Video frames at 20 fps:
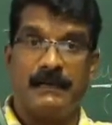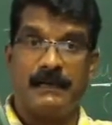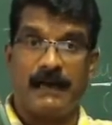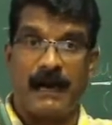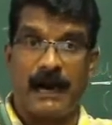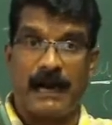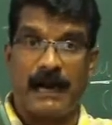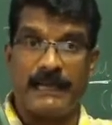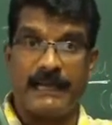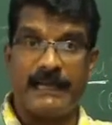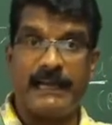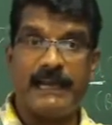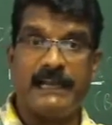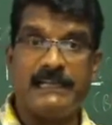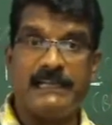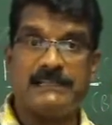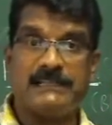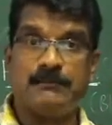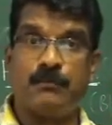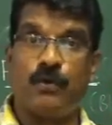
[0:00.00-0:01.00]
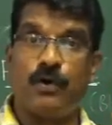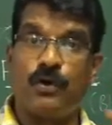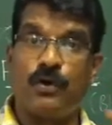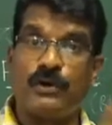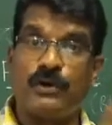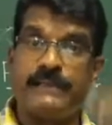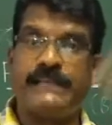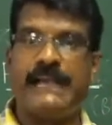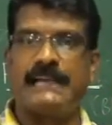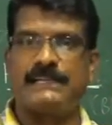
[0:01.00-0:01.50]
iron is
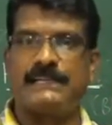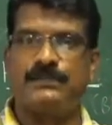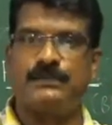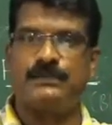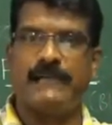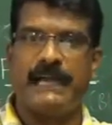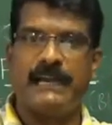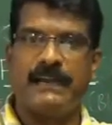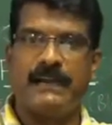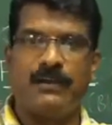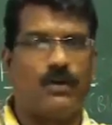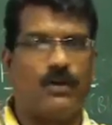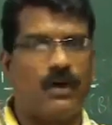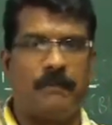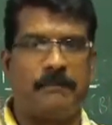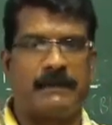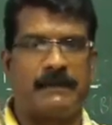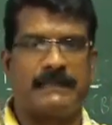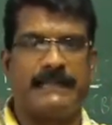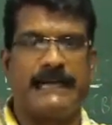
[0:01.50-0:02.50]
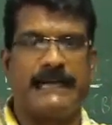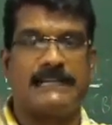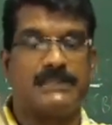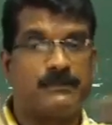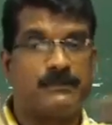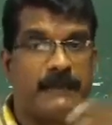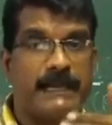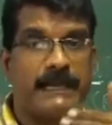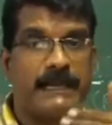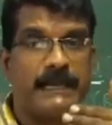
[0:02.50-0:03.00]
more reactive than copper.
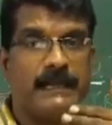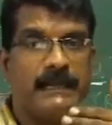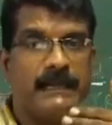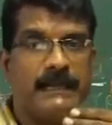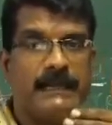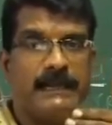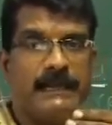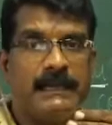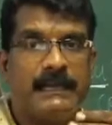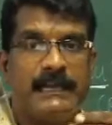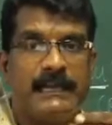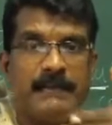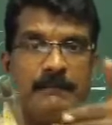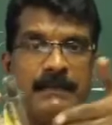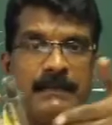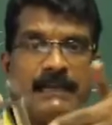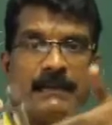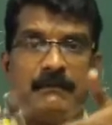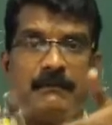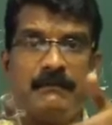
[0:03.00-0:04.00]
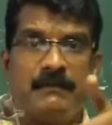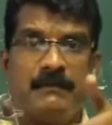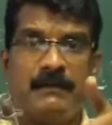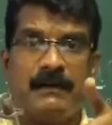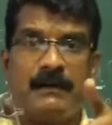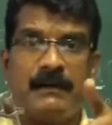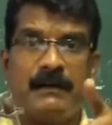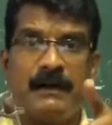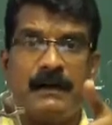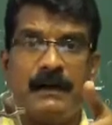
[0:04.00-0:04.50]
That's why it becomes
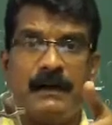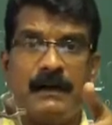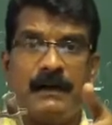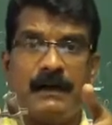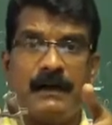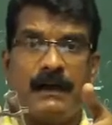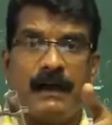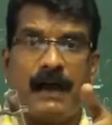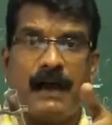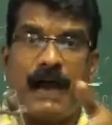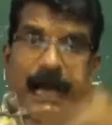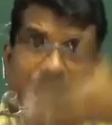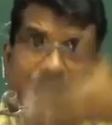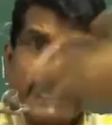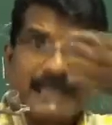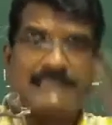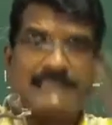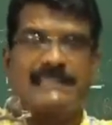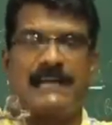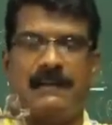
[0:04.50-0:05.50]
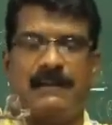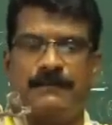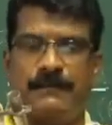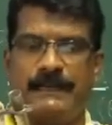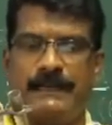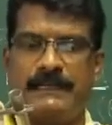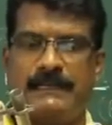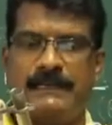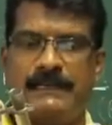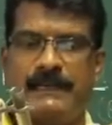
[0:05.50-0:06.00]
iron
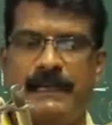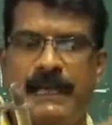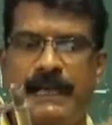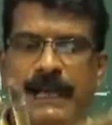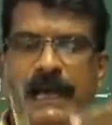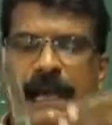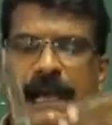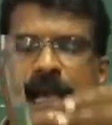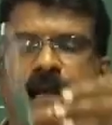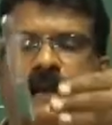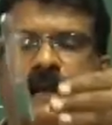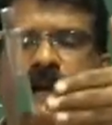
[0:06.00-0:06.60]
sulfate. And